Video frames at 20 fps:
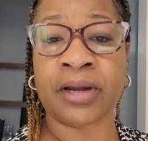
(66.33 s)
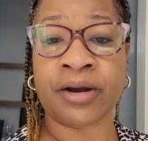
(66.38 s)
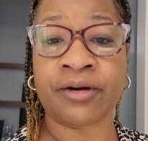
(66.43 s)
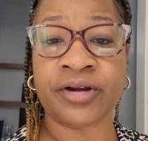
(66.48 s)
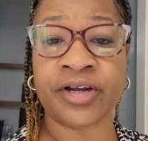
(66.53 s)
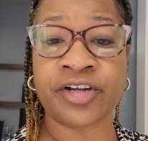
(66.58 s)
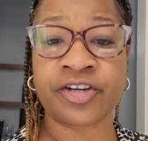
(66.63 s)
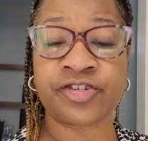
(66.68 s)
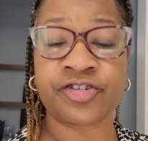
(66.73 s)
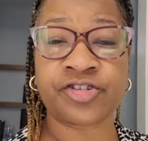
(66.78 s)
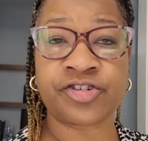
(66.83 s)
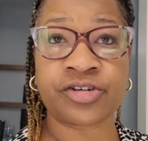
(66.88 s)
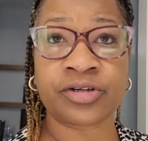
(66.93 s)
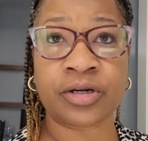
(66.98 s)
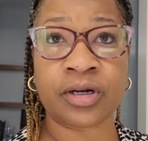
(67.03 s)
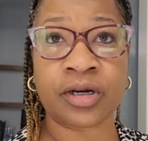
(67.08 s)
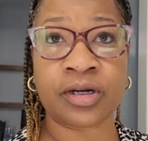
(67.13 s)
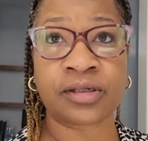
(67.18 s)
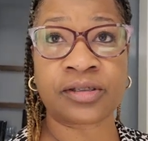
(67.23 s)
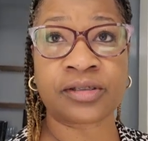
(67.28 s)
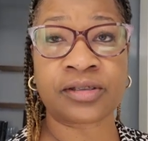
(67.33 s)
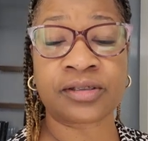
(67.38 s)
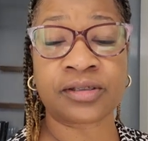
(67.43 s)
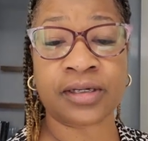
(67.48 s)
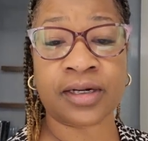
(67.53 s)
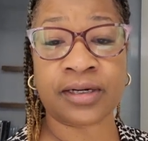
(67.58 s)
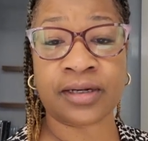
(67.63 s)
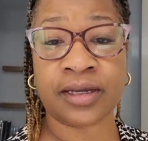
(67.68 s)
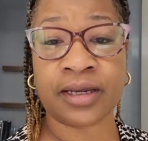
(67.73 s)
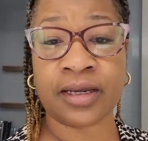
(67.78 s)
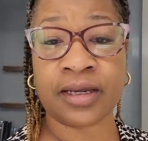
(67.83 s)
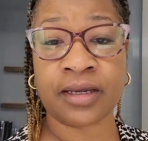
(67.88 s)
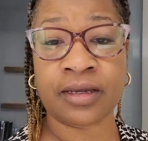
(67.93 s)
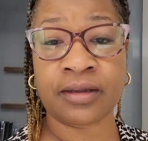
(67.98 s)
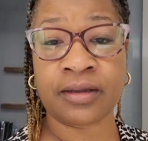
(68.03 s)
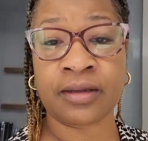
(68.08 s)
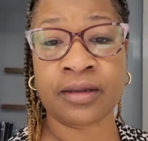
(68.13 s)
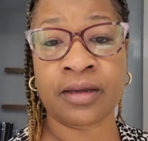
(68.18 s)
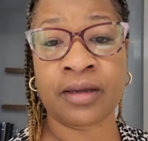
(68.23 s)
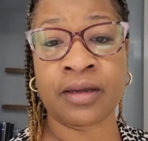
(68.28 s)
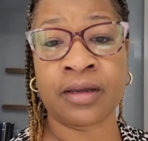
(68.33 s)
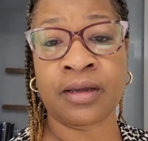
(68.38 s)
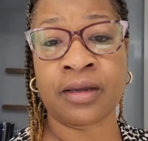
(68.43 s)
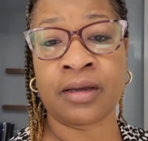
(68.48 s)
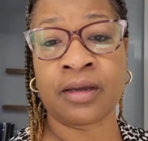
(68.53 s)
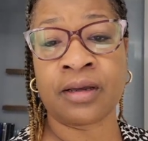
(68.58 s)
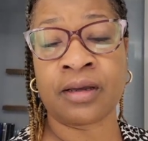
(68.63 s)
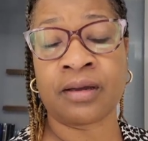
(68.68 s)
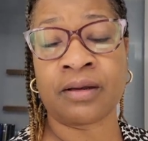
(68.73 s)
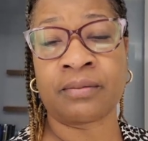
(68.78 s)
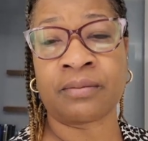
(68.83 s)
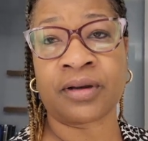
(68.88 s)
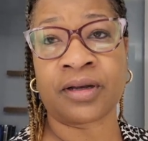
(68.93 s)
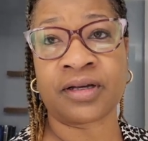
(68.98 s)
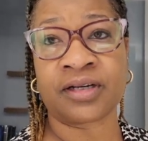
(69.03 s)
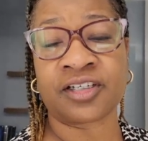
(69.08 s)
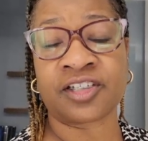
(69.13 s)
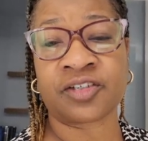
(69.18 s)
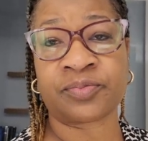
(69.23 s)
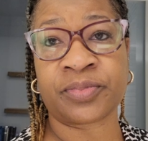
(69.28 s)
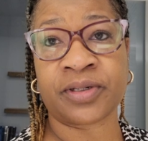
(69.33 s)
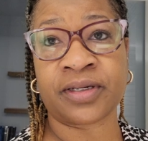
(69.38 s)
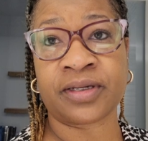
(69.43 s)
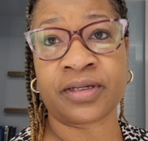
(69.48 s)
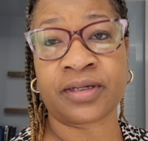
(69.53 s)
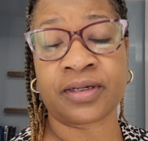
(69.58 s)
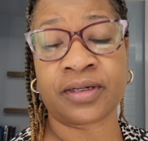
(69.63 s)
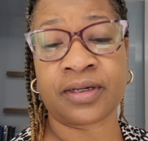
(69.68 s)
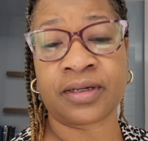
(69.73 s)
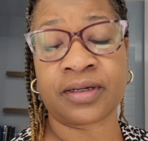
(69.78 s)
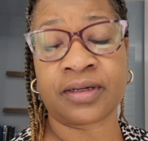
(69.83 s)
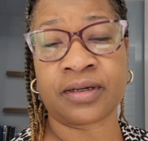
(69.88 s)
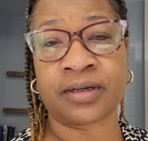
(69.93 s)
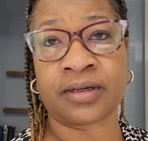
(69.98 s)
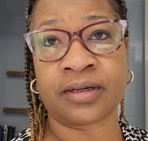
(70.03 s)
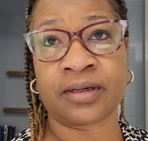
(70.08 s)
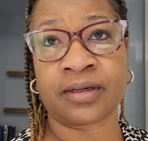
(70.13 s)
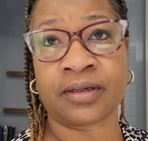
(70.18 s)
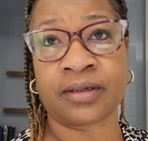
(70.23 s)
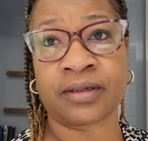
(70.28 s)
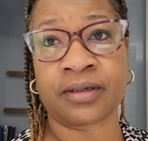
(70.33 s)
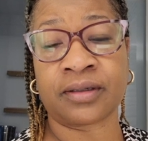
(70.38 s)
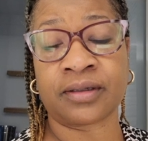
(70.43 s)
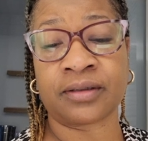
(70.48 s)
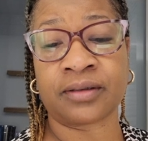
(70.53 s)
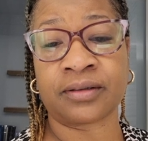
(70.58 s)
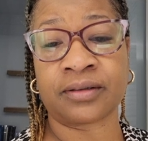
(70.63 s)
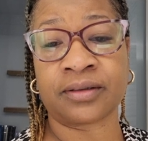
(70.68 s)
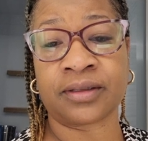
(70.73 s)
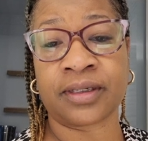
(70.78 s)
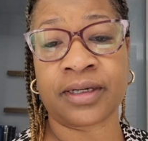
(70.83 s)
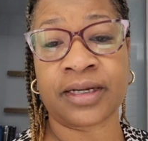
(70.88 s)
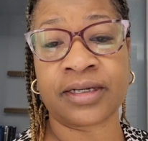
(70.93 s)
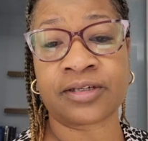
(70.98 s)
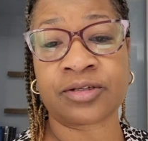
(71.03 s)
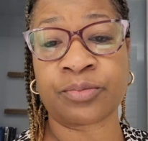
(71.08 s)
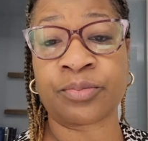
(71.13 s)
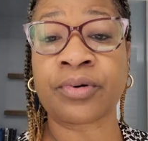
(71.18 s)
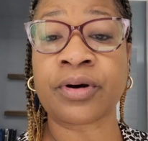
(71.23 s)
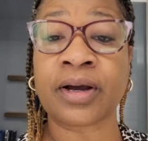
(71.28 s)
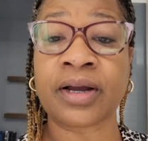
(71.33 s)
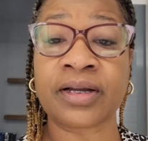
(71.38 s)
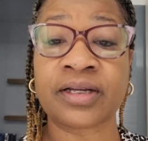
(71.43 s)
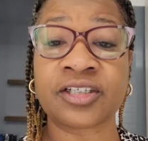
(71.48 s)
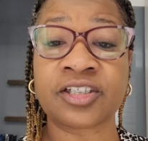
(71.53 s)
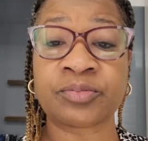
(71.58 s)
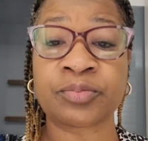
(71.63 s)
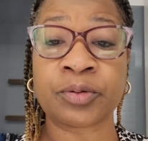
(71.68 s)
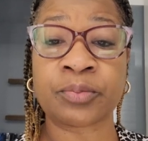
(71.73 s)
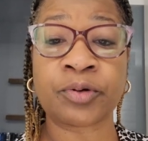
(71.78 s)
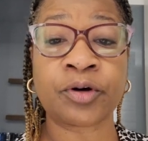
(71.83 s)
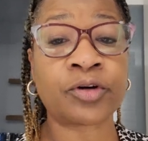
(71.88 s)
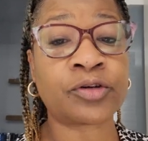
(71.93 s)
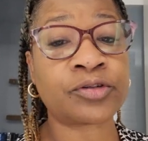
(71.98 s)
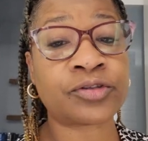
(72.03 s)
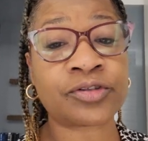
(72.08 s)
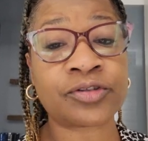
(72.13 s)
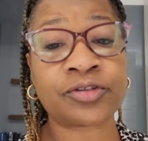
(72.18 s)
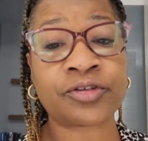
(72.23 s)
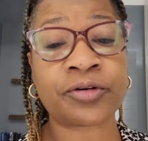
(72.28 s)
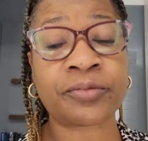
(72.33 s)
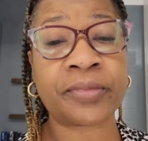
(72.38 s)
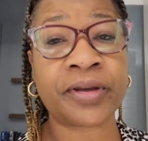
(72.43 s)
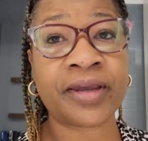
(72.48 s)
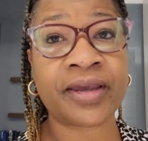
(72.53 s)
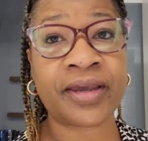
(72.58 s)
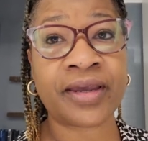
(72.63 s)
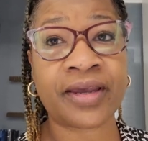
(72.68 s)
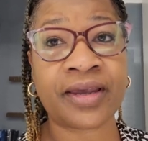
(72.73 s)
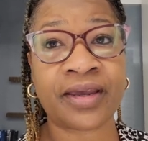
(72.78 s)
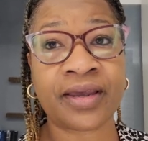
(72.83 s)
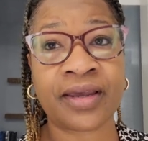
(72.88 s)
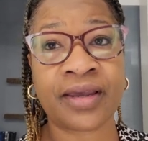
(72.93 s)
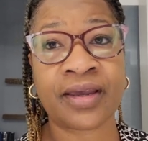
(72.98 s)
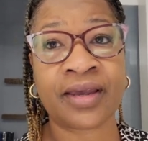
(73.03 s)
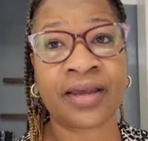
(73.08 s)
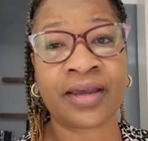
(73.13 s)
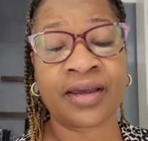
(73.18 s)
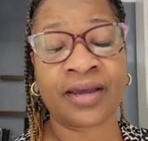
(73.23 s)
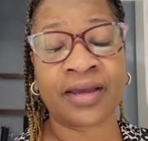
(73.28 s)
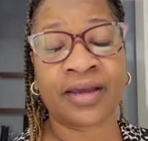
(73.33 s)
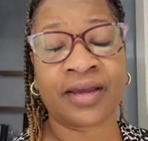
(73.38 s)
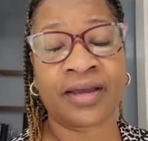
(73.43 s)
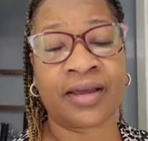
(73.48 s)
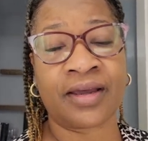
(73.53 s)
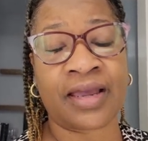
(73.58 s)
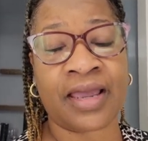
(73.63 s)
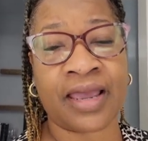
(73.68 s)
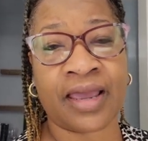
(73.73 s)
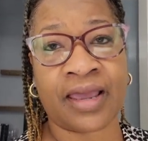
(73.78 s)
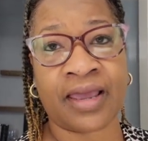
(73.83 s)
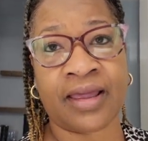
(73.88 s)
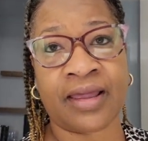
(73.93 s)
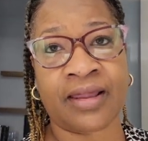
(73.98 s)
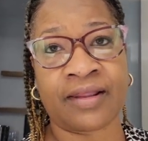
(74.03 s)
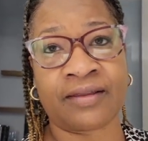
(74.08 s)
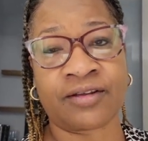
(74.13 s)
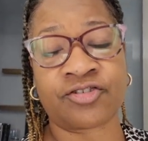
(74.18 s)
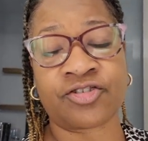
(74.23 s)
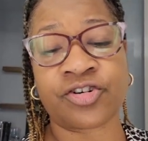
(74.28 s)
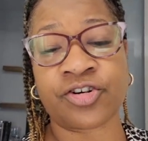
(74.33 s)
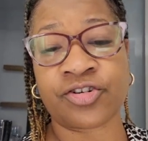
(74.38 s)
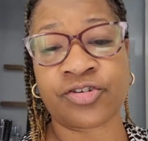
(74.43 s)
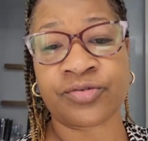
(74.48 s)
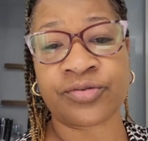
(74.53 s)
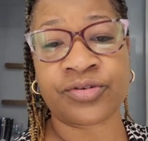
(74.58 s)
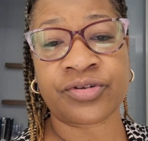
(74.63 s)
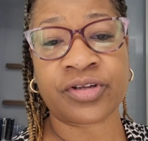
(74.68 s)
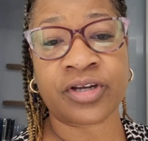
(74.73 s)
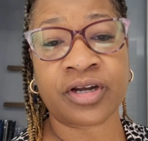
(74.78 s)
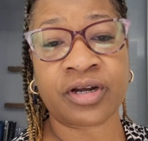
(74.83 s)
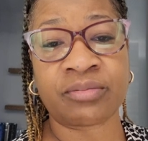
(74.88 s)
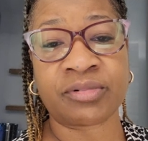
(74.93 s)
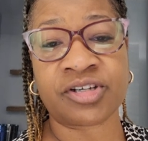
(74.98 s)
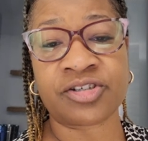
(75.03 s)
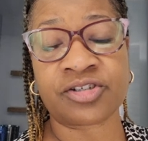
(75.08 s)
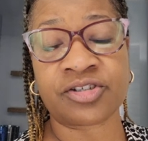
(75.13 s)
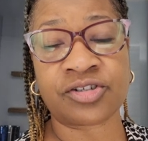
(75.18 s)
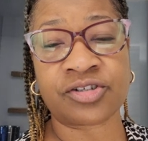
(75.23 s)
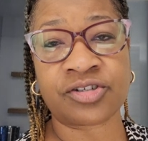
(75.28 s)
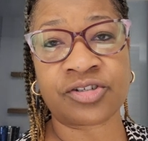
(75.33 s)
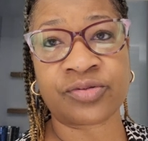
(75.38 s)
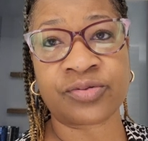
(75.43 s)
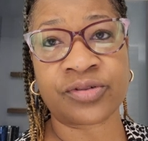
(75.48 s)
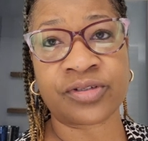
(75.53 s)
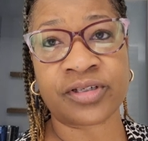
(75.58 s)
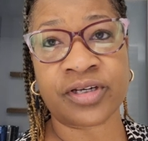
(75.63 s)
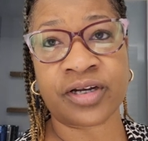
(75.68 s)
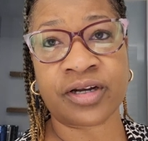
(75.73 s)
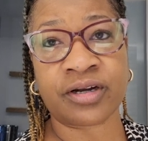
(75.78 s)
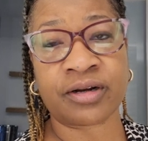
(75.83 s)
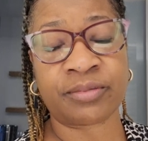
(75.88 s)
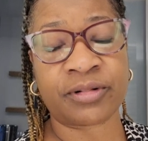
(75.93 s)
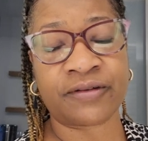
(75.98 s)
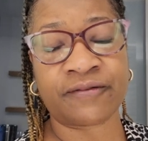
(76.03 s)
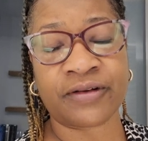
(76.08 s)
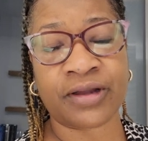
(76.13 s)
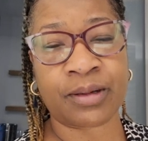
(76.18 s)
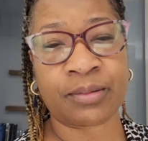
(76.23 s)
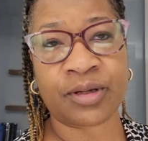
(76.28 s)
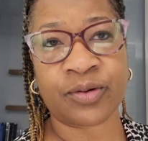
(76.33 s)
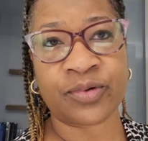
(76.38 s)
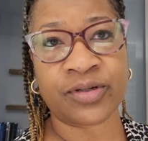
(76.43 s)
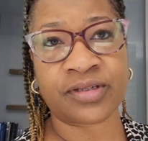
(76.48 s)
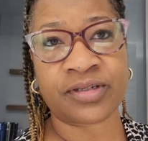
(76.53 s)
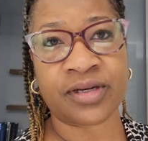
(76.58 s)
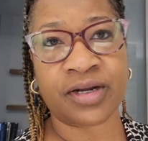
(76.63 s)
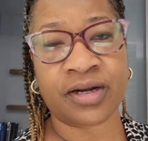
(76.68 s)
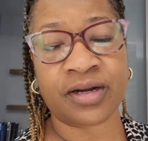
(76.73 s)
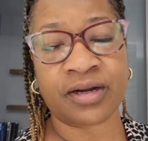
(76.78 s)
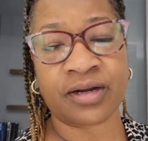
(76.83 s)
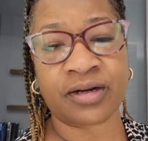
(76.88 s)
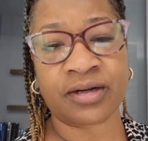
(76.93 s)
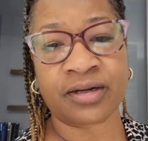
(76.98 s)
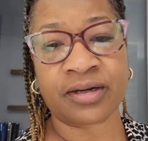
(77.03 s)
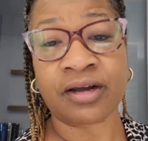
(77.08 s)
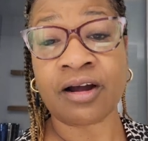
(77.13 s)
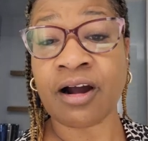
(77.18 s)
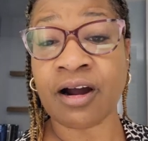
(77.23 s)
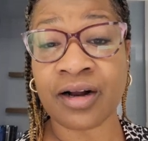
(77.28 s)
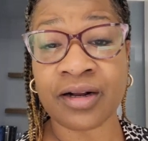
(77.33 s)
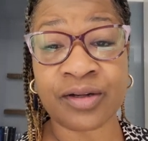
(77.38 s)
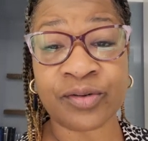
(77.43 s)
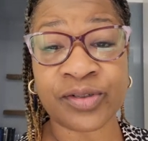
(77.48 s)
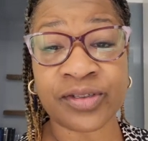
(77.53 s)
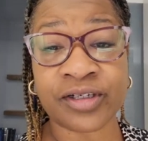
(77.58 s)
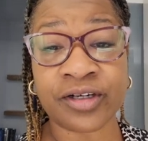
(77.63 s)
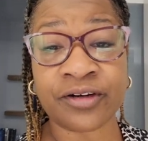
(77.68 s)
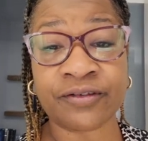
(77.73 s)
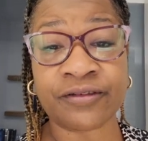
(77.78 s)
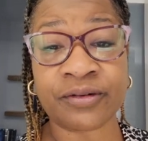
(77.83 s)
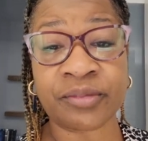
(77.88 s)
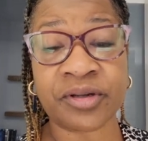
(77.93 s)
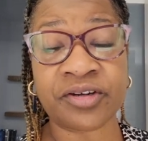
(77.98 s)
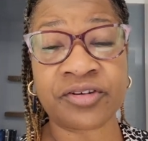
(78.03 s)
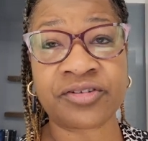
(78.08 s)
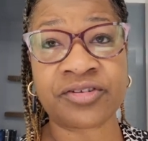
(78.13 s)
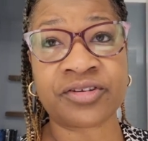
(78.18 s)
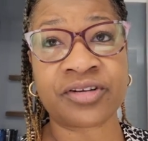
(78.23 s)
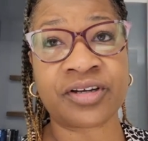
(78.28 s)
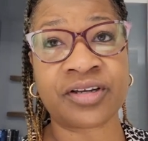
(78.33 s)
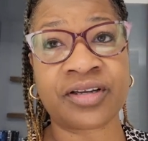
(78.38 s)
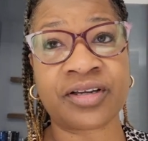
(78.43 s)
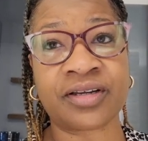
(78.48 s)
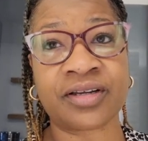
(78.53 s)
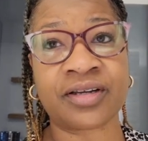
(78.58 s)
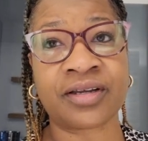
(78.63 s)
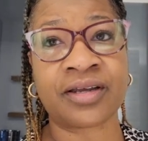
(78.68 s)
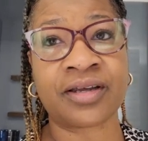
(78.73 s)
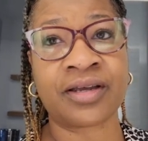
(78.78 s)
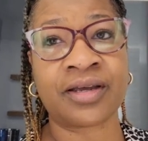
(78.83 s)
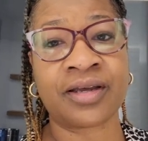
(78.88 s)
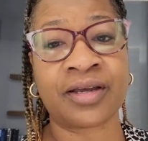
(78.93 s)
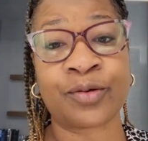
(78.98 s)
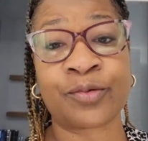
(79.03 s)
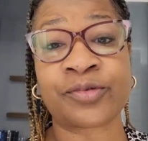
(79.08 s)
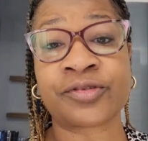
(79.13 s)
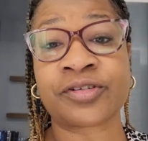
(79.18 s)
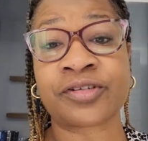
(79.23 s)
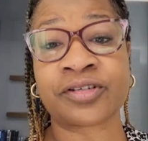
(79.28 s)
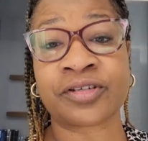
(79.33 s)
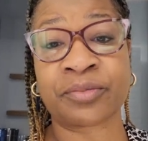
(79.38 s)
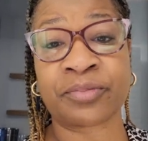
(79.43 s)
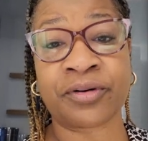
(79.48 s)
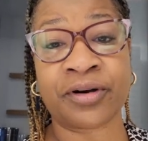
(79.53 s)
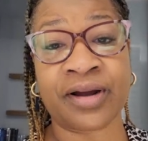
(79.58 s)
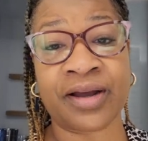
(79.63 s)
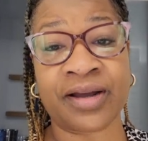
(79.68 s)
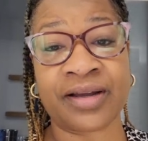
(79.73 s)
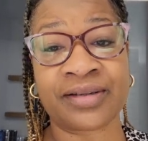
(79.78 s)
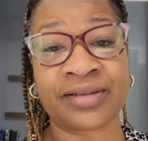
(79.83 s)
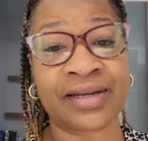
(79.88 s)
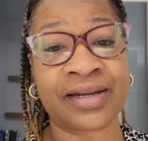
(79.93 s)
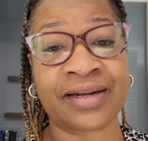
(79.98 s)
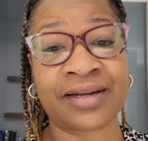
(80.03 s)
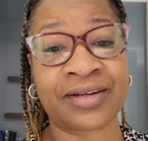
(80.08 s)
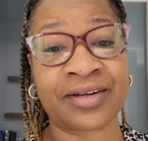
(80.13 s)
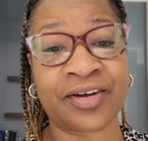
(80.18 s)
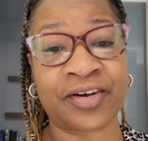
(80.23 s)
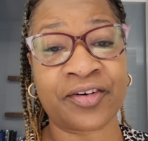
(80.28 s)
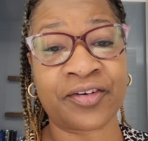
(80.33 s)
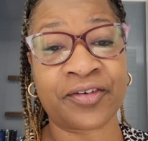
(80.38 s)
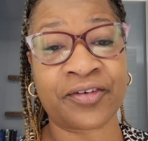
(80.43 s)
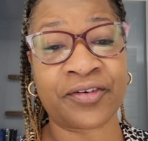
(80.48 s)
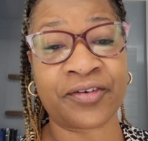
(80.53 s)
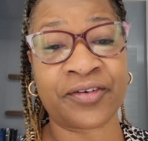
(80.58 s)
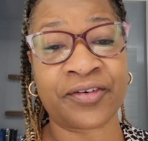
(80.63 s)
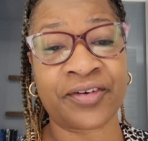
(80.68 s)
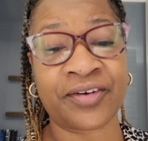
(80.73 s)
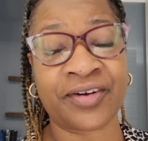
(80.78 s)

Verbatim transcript: marriage on Sunday. My husband uh, did a surprise proposal to me, and the church was there, my sisters was there, my family was there. Carla was here from Houston. It was a surprise. I didn't know.